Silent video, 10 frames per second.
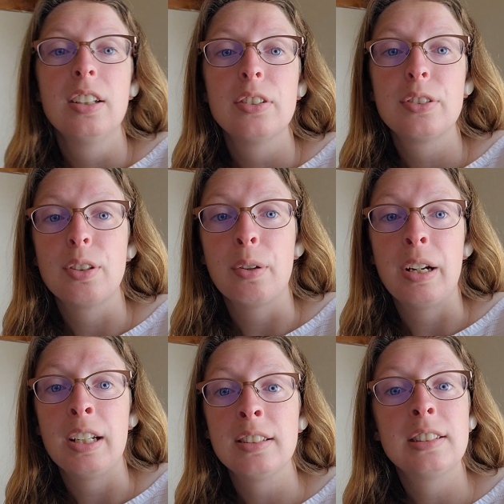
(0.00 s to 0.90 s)
So
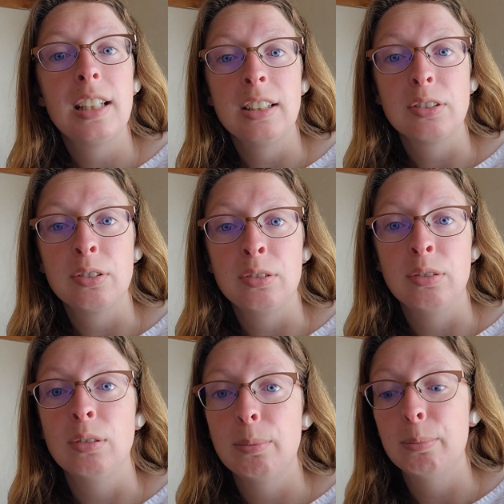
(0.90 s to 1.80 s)
I had to cancel
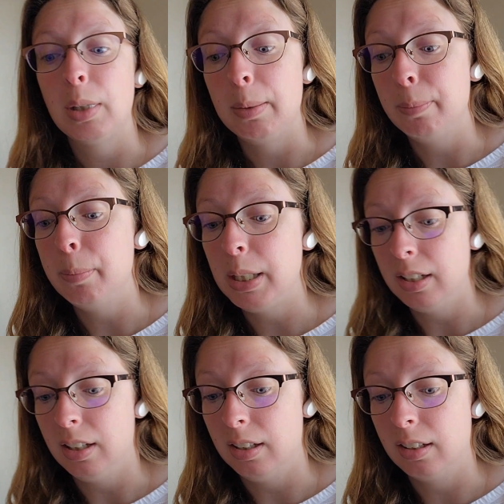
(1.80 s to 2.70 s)
my
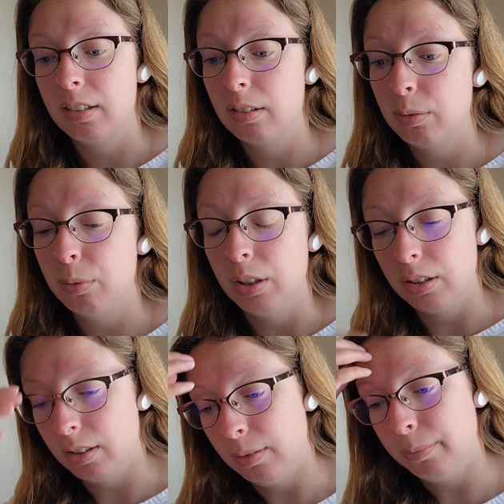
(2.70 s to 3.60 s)
meeting with
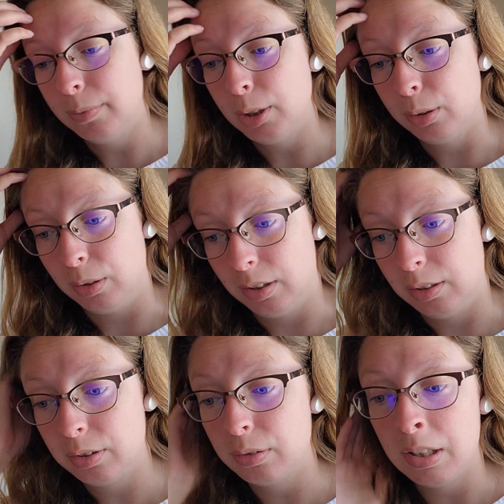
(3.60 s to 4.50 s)
um, the
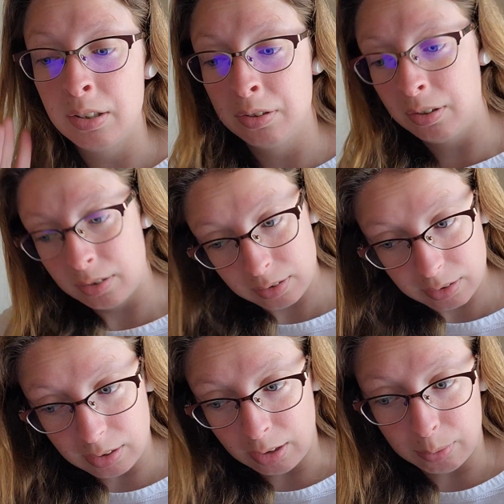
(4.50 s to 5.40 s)
learning
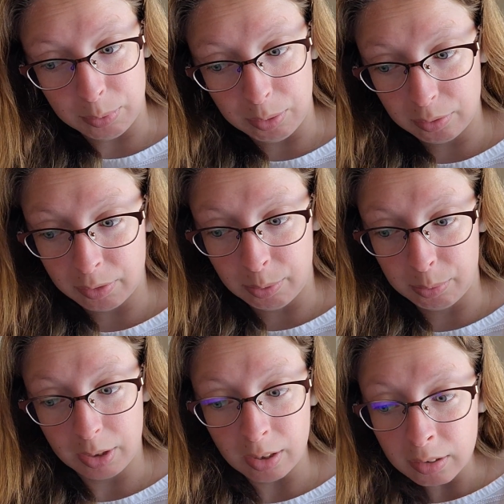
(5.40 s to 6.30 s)
strategist to help me with
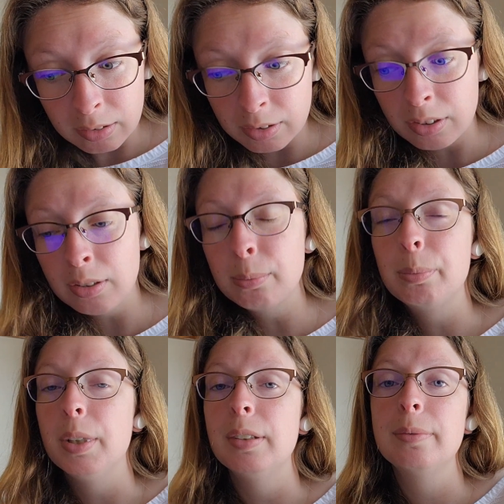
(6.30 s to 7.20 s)
pharmacology,
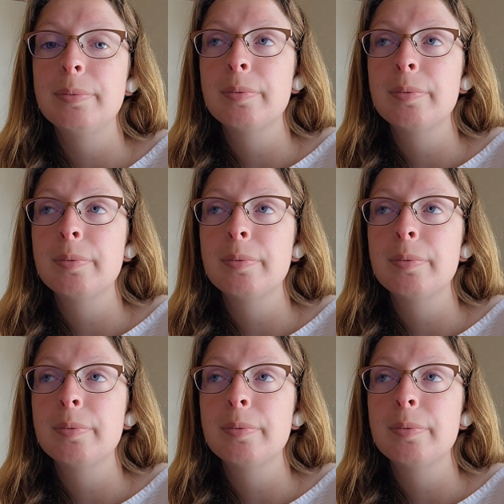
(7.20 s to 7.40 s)
but